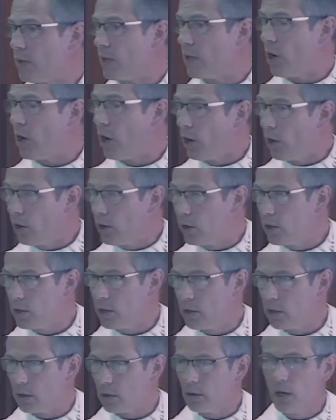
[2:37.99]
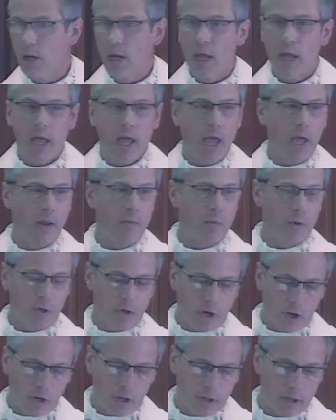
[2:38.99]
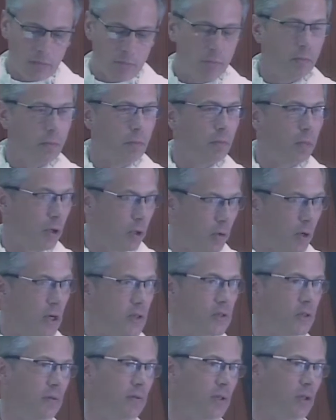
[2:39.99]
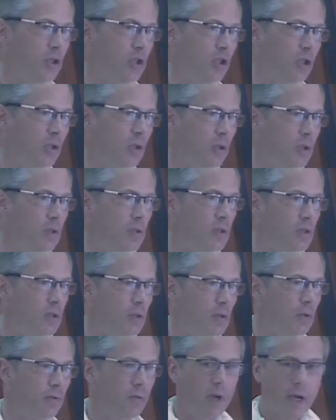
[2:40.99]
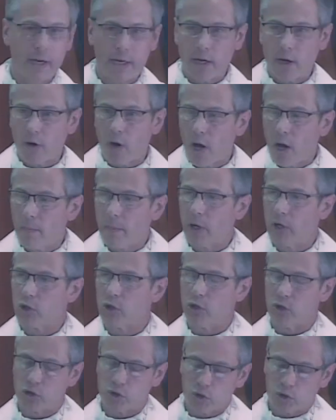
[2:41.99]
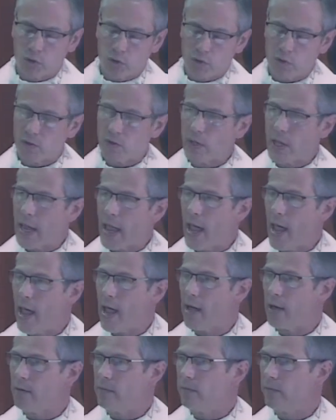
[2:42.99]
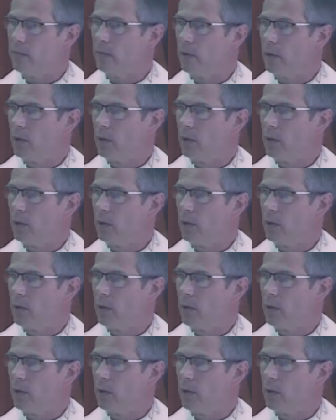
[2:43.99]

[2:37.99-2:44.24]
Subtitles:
a card here, and we're calling Progressive Insurance to find out how much insurance they have,